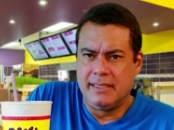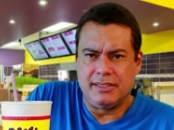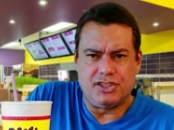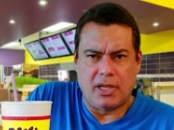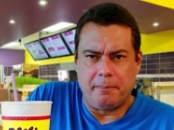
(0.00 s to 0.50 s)

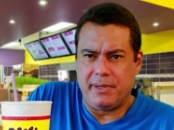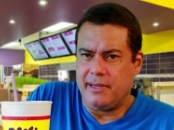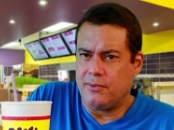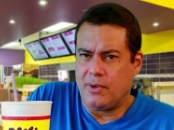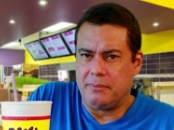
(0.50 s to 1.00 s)
stop
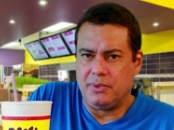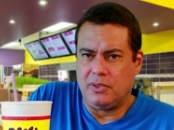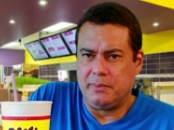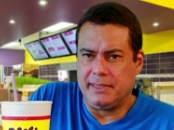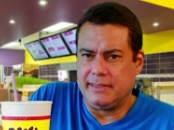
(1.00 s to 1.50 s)
here one
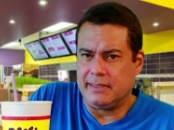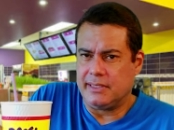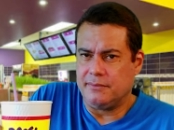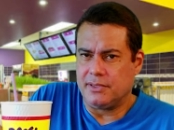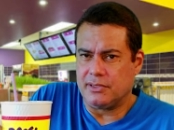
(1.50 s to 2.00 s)
moment and
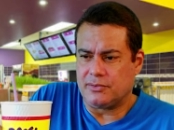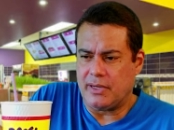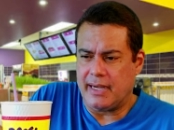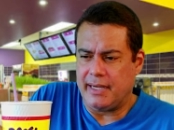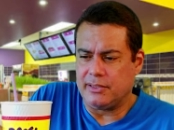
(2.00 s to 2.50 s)
give it a
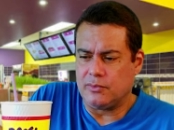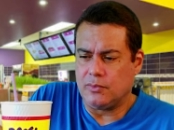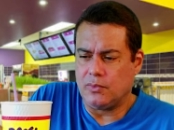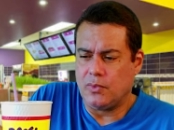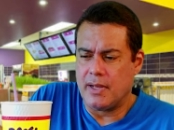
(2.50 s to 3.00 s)
try
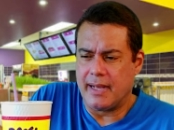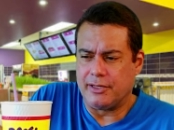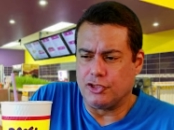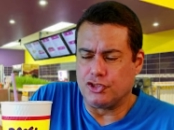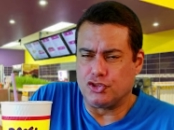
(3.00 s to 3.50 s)
to
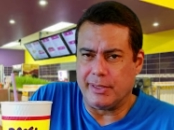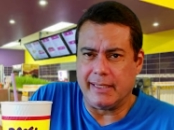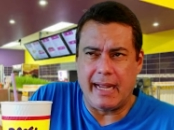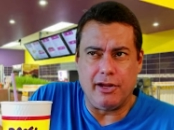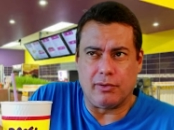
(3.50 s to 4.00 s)
another
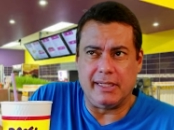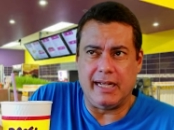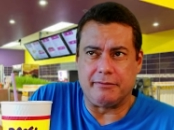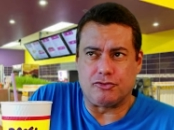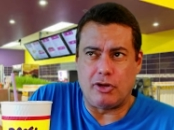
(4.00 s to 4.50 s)
drink. I already
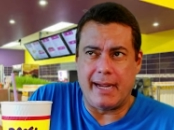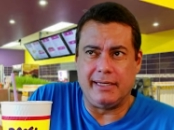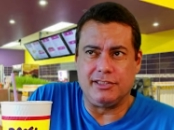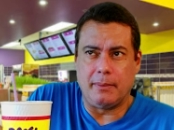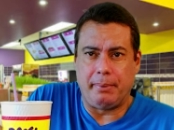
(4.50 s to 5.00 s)
have tried
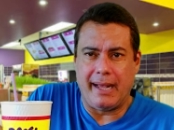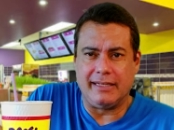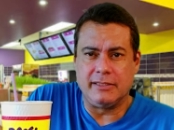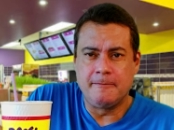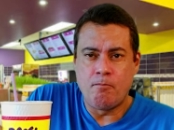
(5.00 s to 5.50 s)
in the
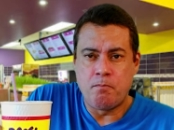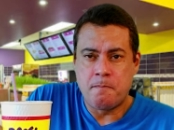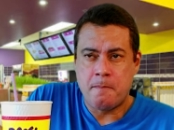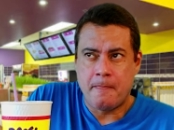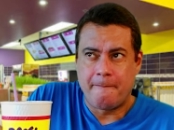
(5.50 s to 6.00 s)
past
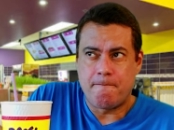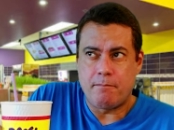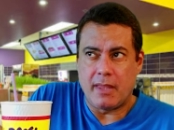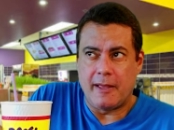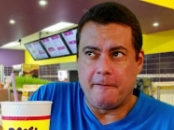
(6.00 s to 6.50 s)

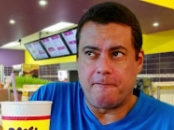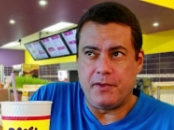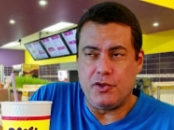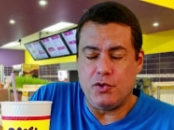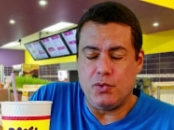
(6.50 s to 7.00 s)
a
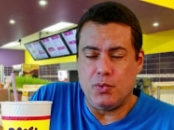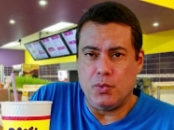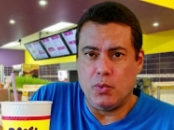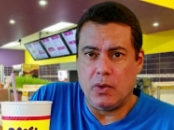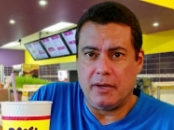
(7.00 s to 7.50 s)

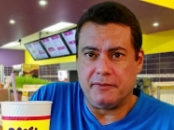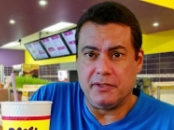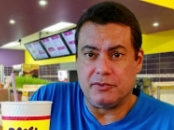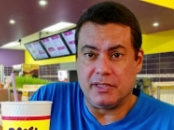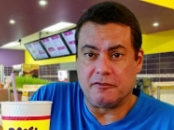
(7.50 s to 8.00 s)
few a
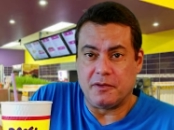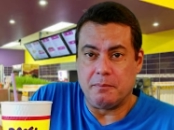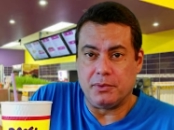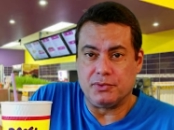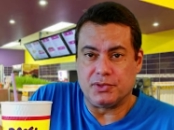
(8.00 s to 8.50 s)
few drinks
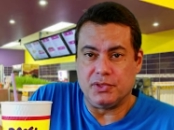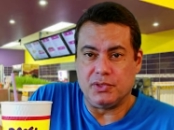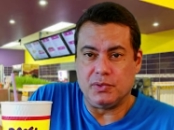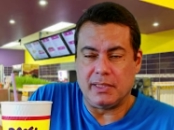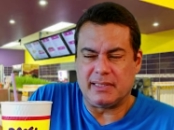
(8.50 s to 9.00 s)
from Booster
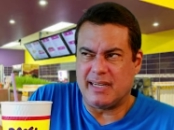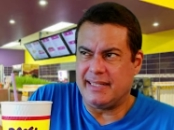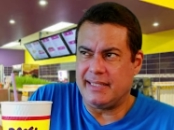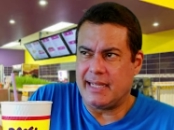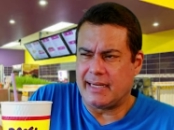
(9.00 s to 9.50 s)
Juice. I tried
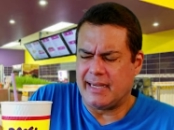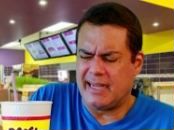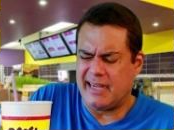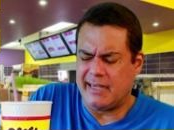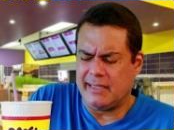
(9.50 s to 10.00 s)
the
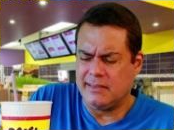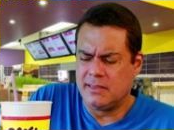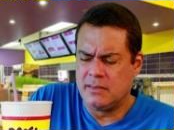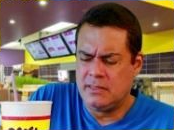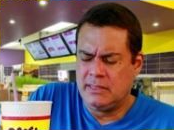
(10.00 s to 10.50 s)
acai.
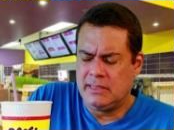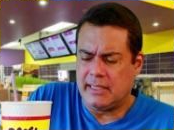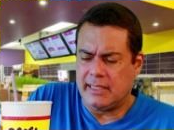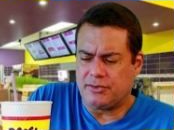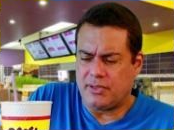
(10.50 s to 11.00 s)

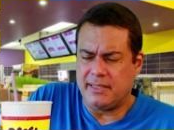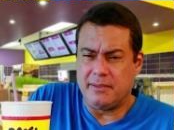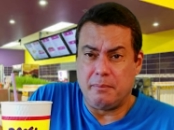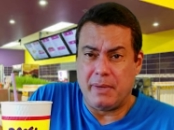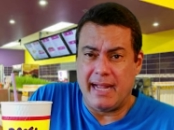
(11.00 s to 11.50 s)
I tried
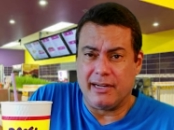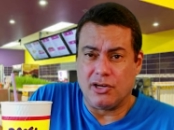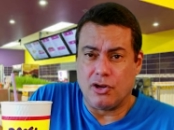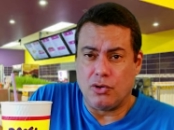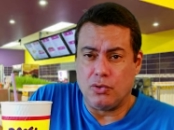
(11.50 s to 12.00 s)
the
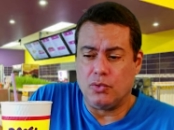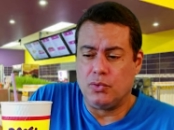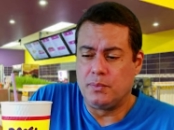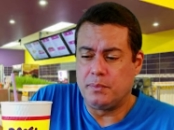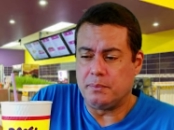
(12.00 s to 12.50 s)

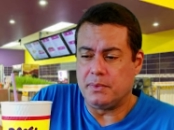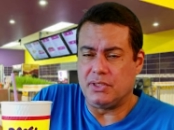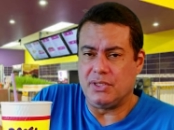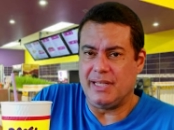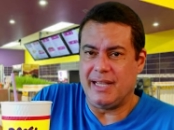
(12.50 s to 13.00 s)
mango,
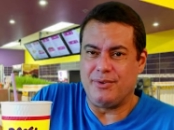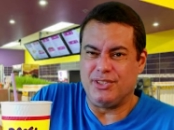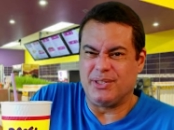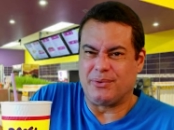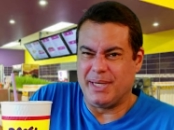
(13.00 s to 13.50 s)
but today
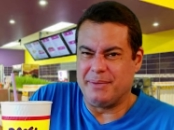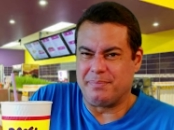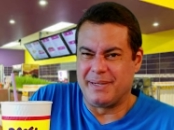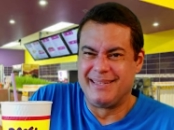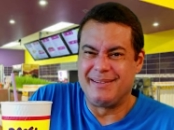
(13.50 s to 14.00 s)
was a ripped